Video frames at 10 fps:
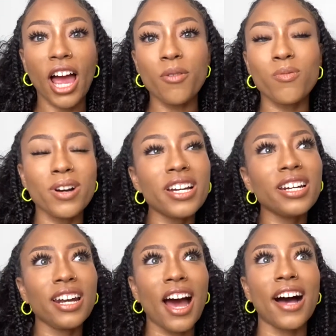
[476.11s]
I
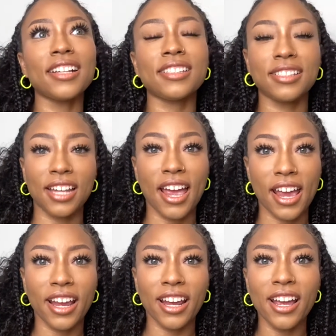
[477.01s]
would not
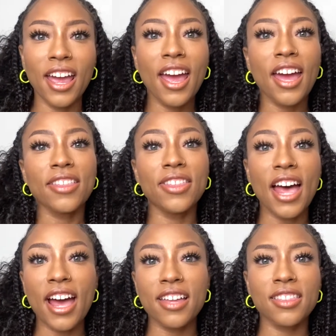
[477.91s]
say
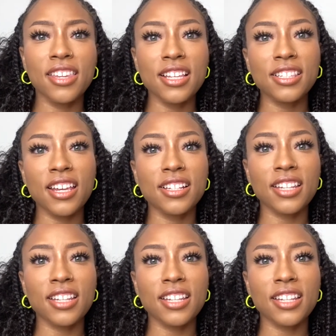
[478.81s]
that this is a